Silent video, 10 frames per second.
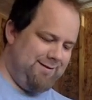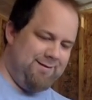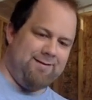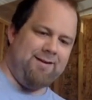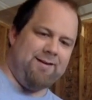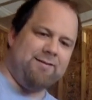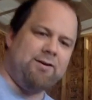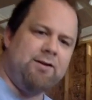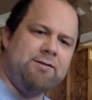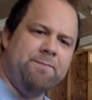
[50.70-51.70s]
Yeah, that's
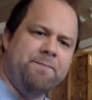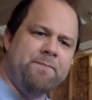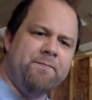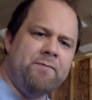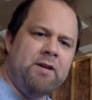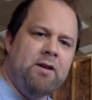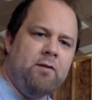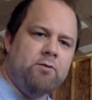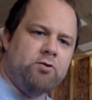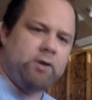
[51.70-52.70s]
awesome.
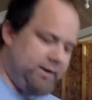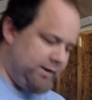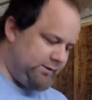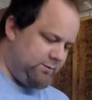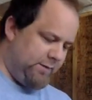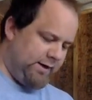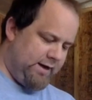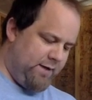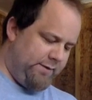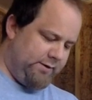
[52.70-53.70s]
Just trying to get to my
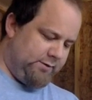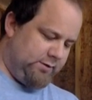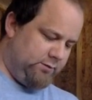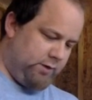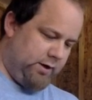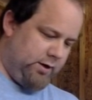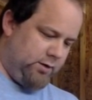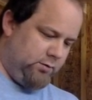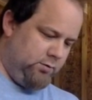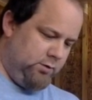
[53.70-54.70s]
comments right
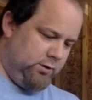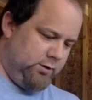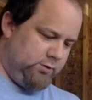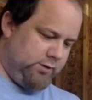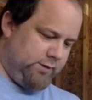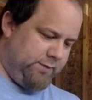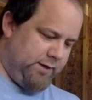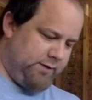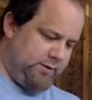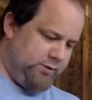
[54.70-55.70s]
now so I can pay
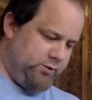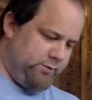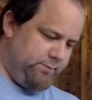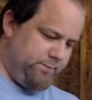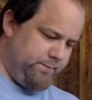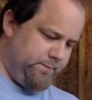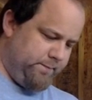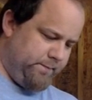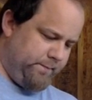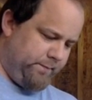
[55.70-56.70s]
attention
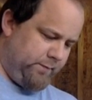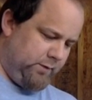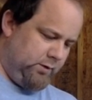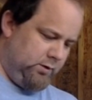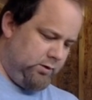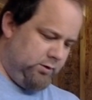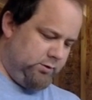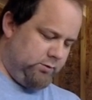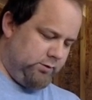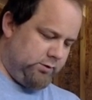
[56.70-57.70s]

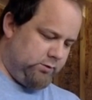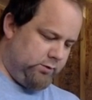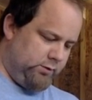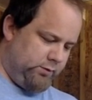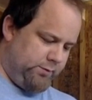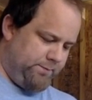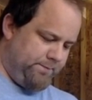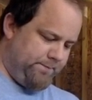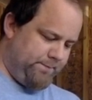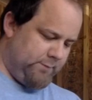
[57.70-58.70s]
to what's going on.
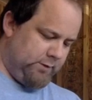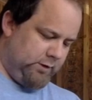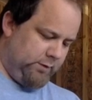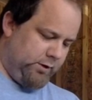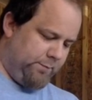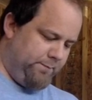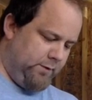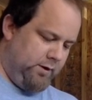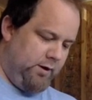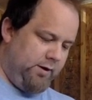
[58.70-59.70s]
There we go.
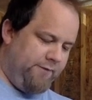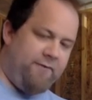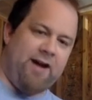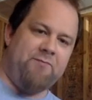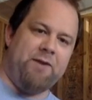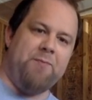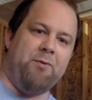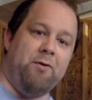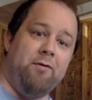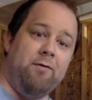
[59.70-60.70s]
Got 5
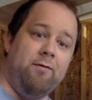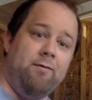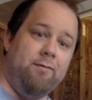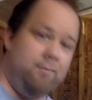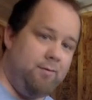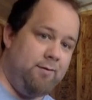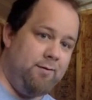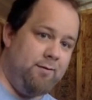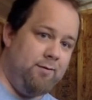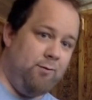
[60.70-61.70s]
people.
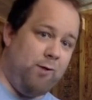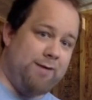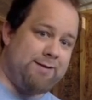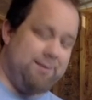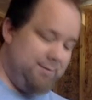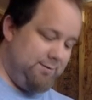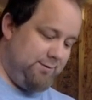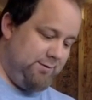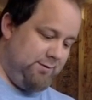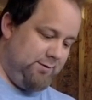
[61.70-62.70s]
What?
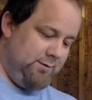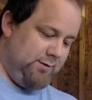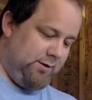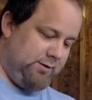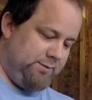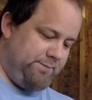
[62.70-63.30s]
Awesome.